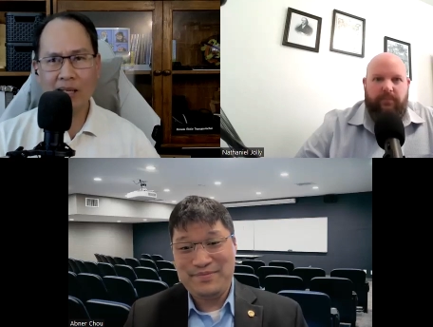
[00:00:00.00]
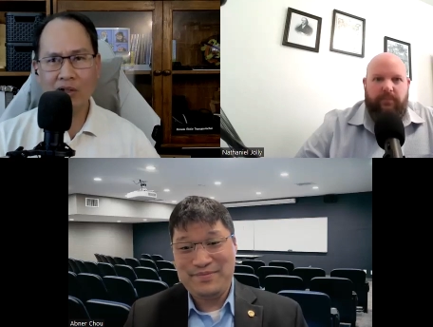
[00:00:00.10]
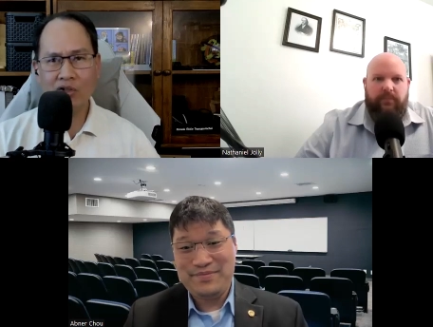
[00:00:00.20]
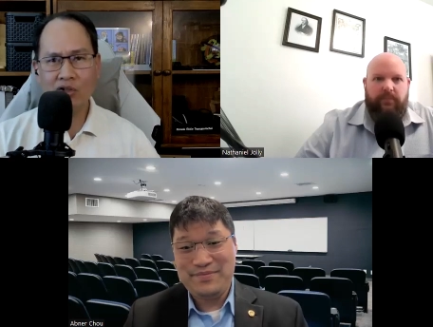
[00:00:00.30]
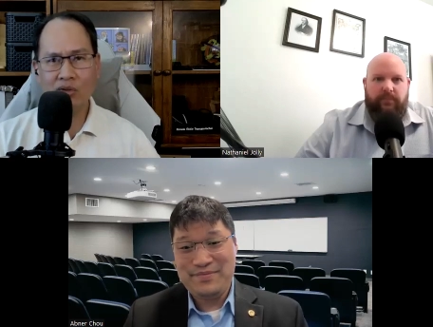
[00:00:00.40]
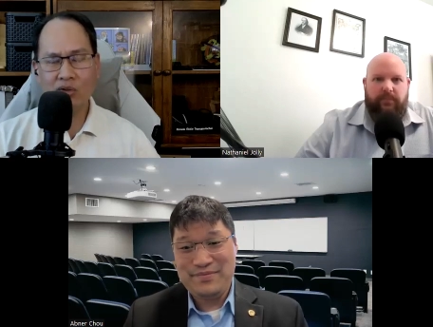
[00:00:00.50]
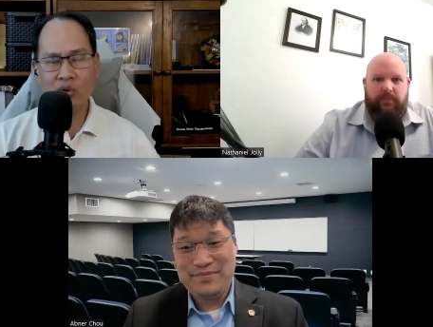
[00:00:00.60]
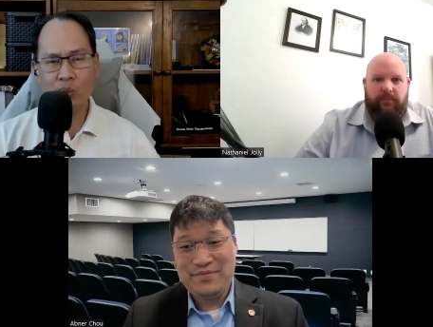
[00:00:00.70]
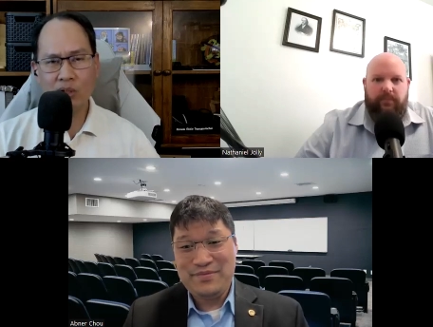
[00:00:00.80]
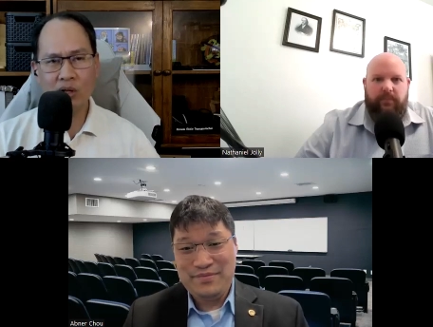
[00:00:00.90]
Speaker 1: to squeeze
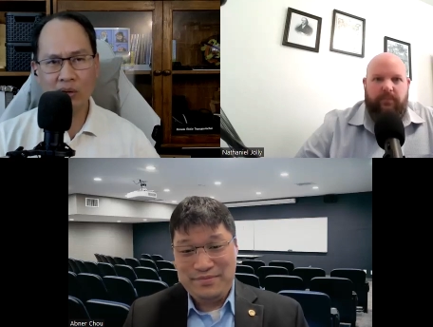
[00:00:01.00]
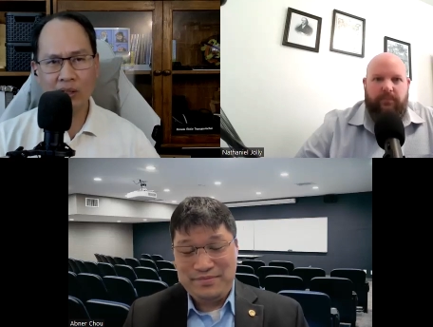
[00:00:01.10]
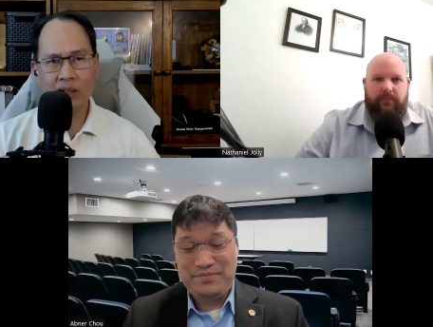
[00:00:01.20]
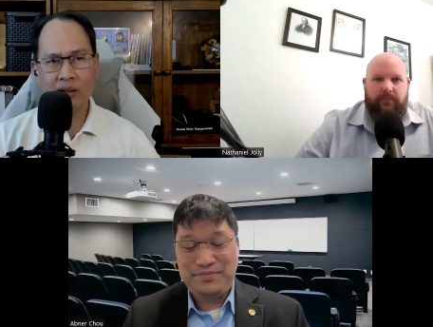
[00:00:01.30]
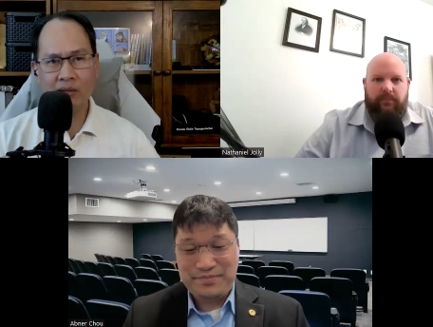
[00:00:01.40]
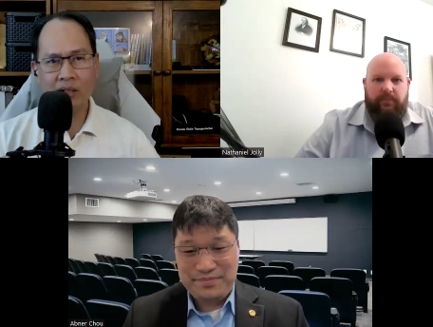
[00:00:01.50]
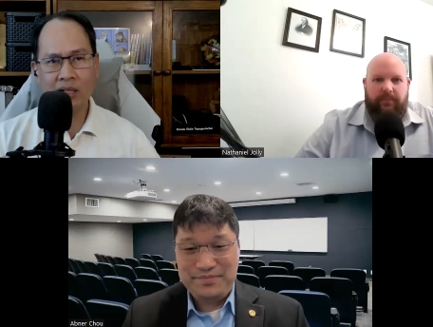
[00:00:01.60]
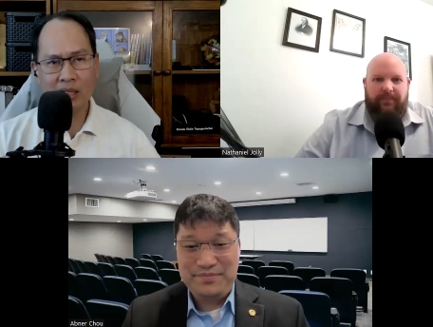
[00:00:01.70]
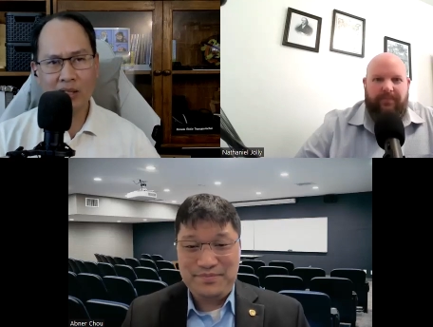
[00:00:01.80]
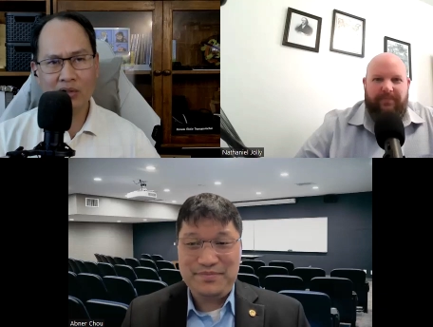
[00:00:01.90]
all that in in
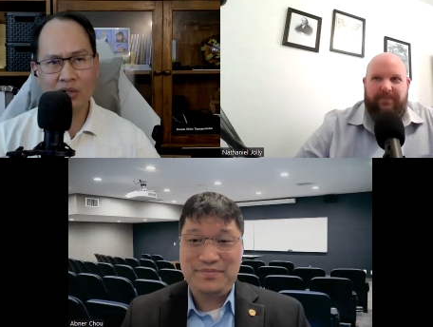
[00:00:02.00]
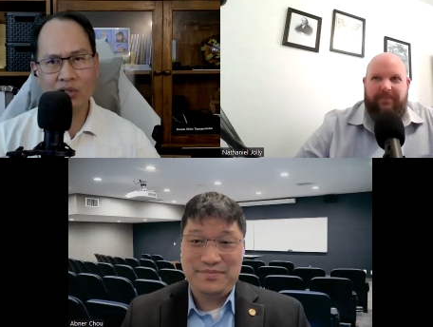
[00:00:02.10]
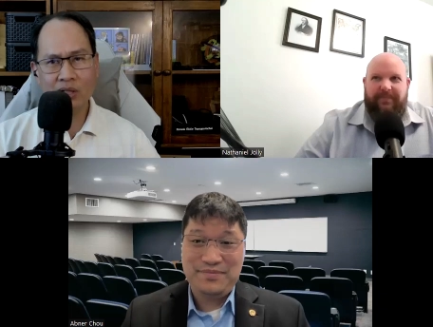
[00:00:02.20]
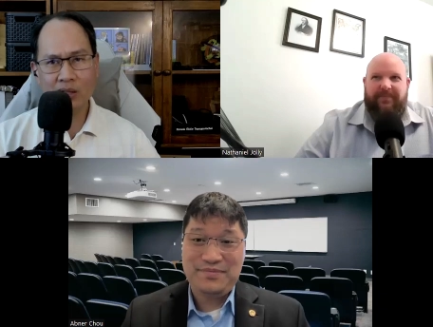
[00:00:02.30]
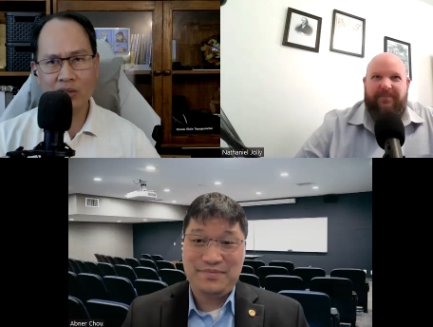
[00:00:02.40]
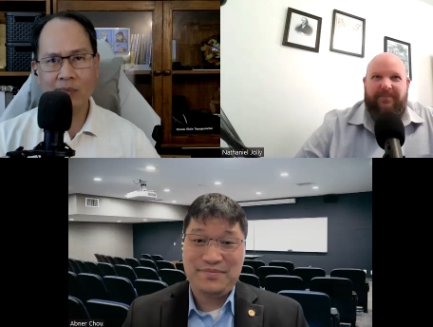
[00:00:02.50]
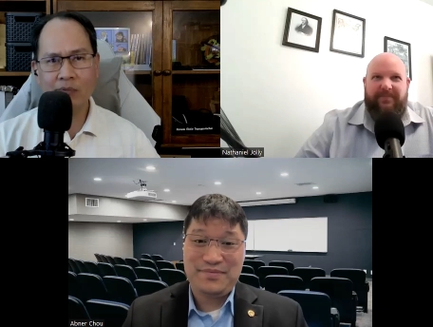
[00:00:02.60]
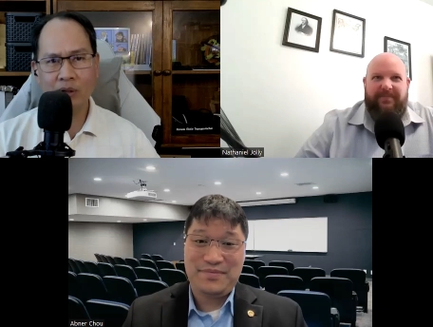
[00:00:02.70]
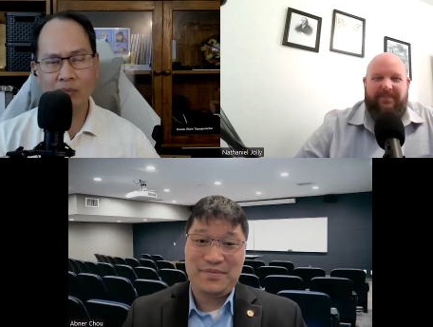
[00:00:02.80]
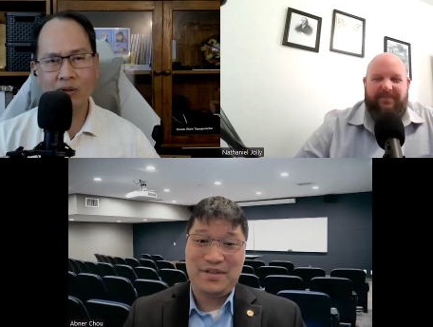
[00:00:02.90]
such a tight time frame?
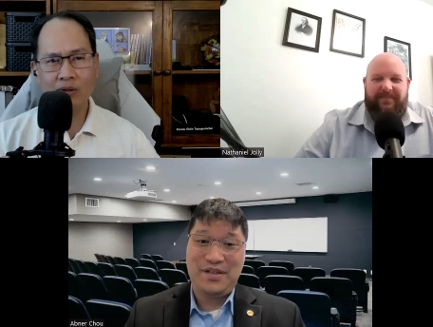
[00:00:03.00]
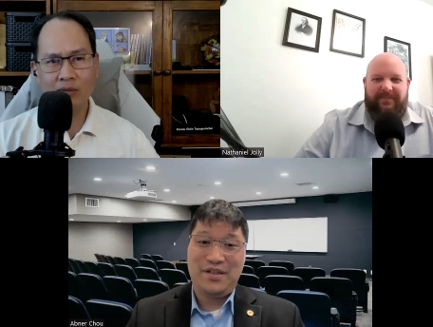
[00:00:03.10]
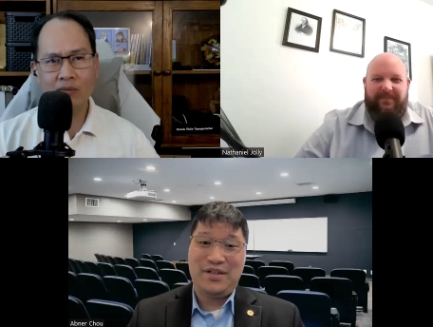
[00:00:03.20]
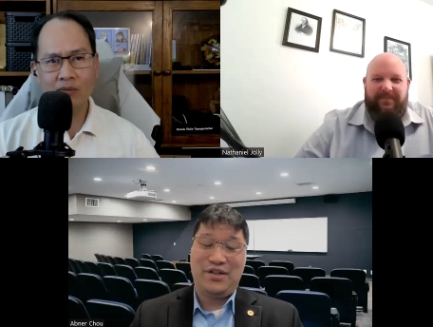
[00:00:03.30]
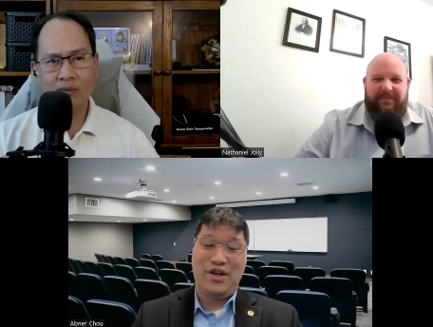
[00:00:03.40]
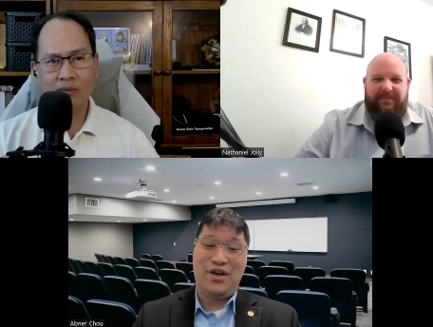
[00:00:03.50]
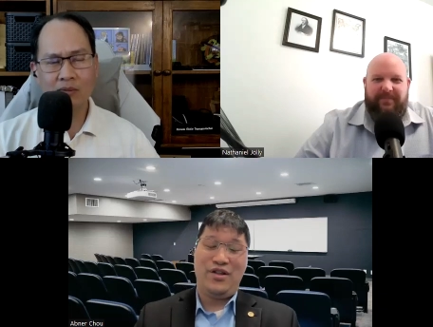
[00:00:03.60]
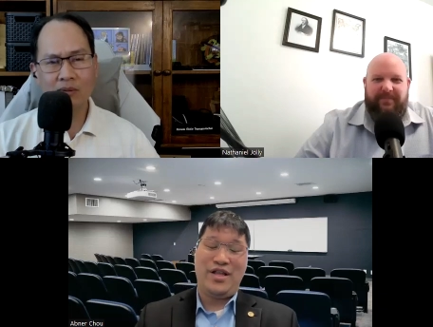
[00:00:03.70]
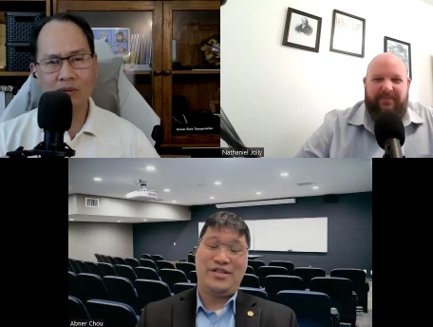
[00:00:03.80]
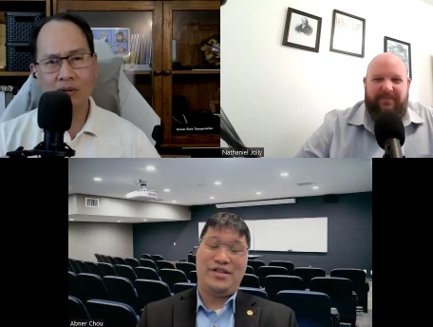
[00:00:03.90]
Speaker 2: Oh, that's
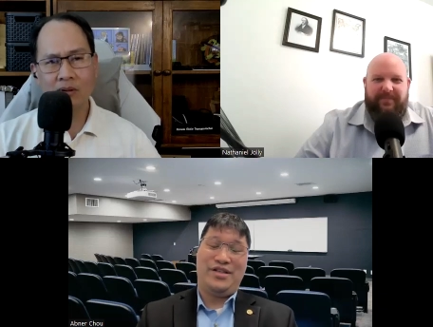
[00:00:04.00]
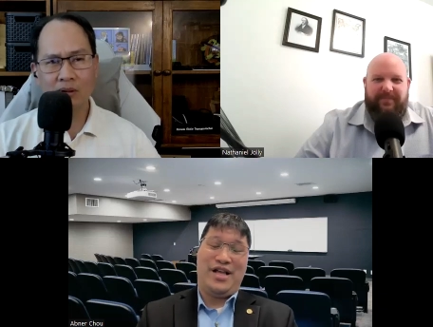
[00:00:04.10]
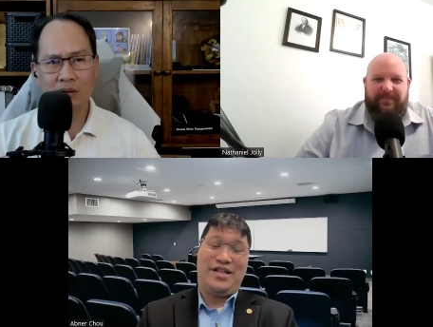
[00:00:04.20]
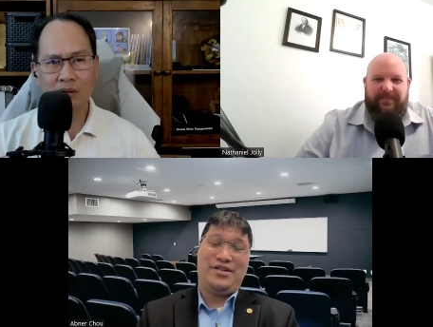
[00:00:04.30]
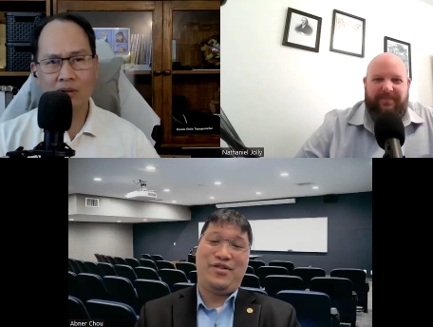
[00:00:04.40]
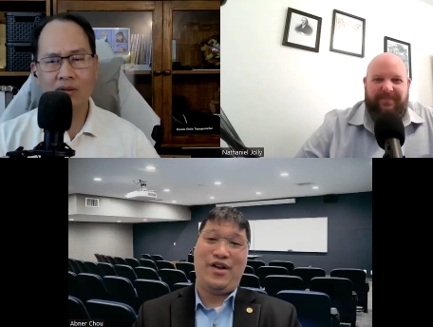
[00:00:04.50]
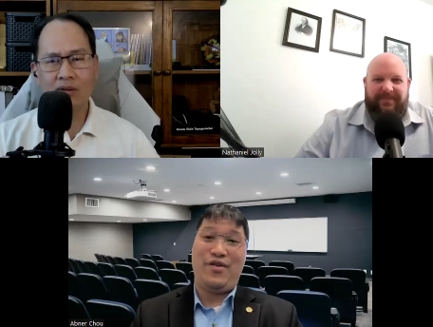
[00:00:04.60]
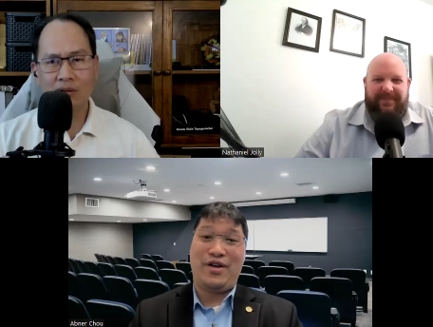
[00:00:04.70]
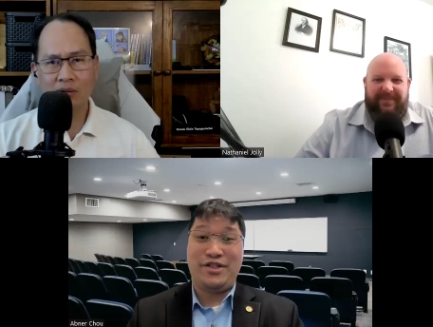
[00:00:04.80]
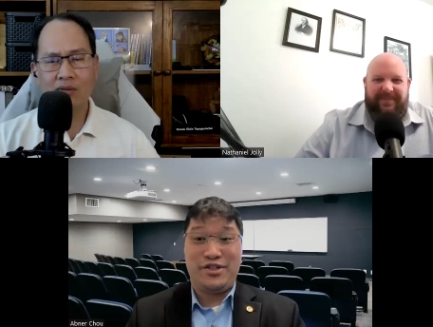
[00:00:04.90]
a that's a great question.
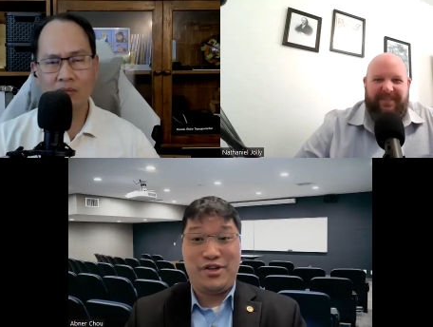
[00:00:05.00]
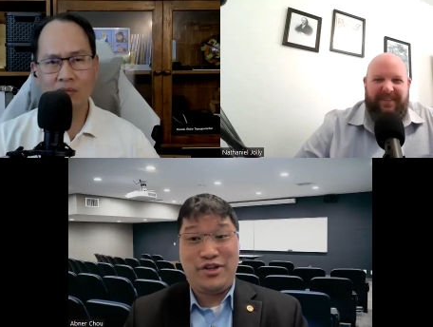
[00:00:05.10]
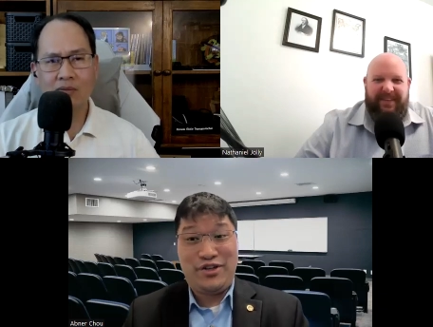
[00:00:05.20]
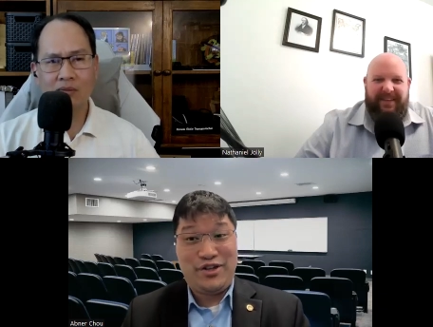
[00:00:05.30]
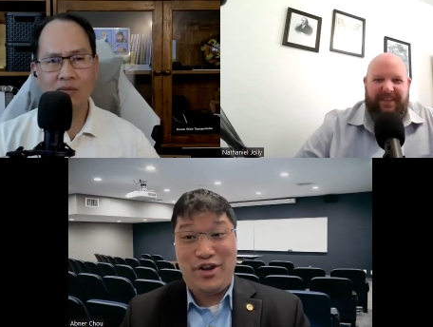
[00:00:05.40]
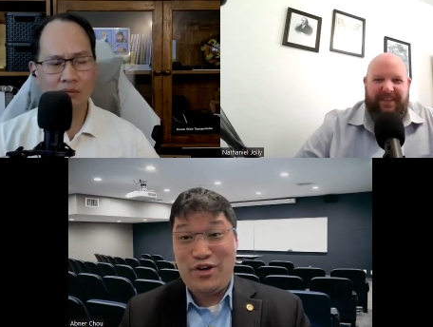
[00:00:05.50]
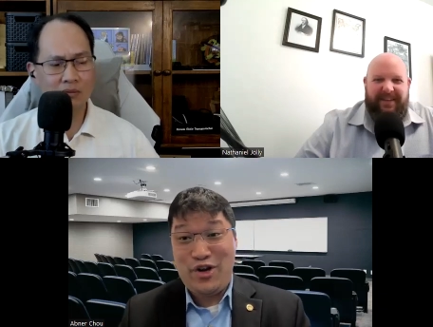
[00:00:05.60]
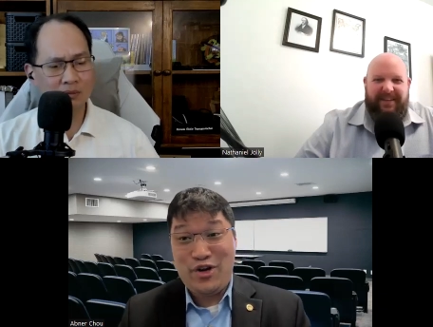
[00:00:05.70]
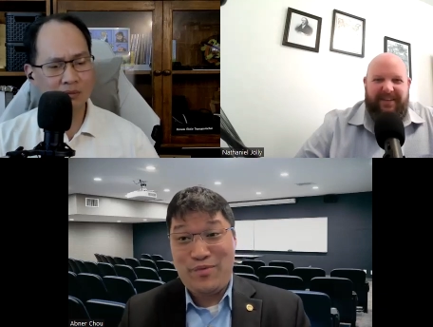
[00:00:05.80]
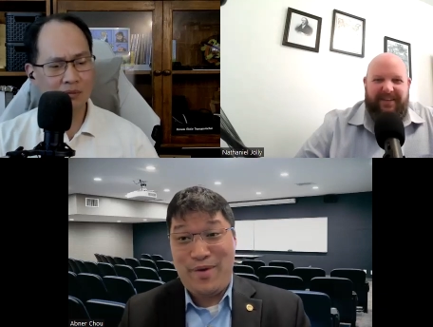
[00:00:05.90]
So, yo, no, your
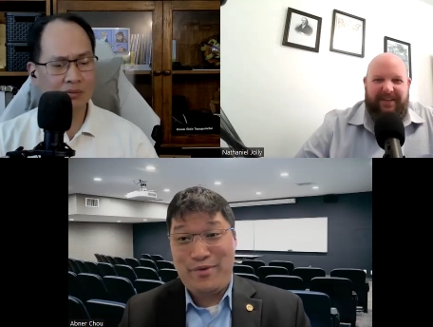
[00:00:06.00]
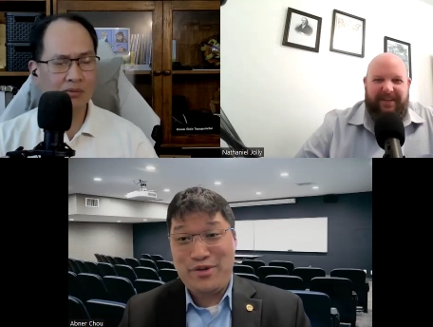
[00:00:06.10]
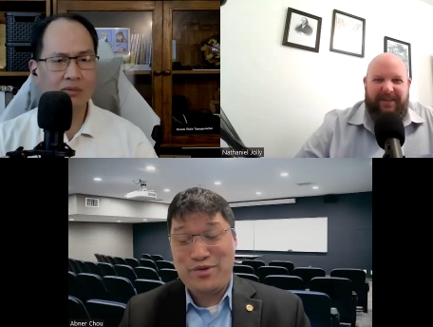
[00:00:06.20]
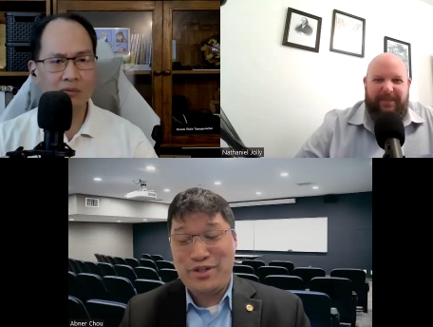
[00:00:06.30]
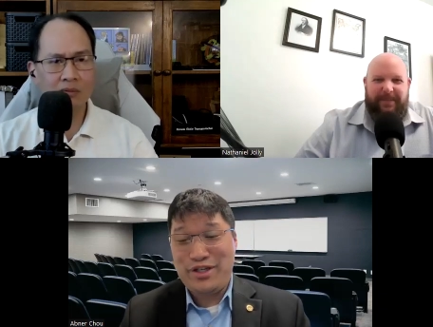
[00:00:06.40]
memory is really good.